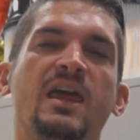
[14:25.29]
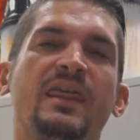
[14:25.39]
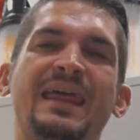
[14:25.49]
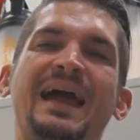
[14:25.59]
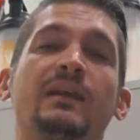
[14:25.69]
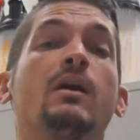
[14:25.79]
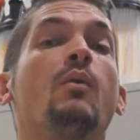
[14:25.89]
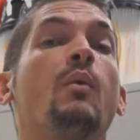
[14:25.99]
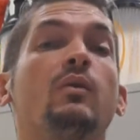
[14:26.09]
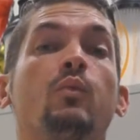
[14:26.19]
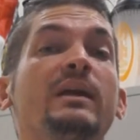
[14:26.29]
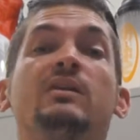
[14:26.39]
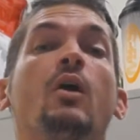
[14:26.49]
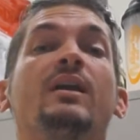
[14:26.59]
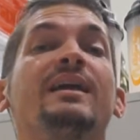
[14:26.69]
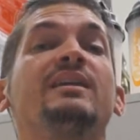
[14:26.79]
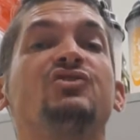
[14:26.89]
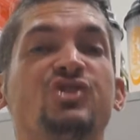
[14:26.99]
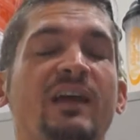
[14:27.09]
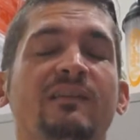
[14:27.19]
that what we don't
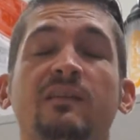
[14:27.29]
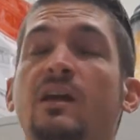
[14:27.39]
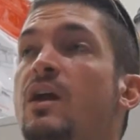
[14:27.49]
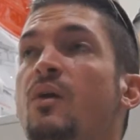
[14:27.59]
ingest,